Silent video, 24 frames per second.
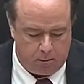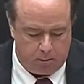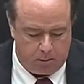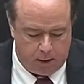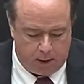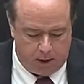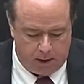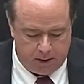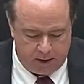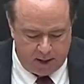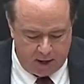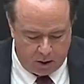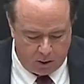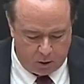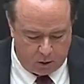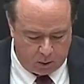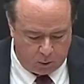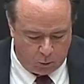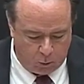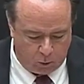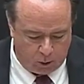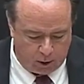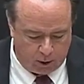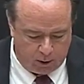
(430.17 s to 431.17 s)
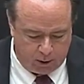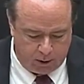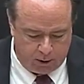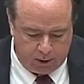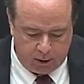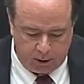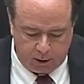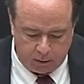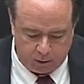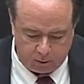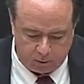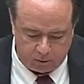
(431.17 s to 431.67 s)
And now a word
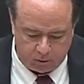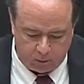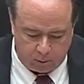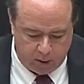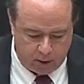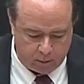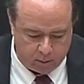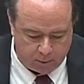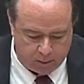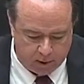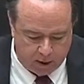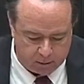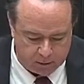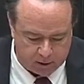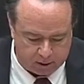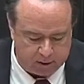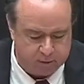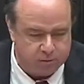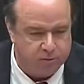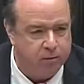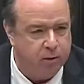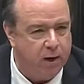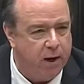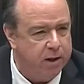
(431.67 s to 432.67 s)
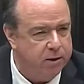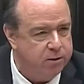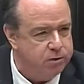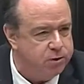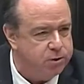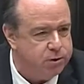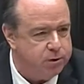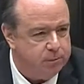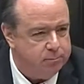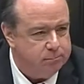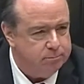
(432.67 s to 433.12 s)
for my Republican friends.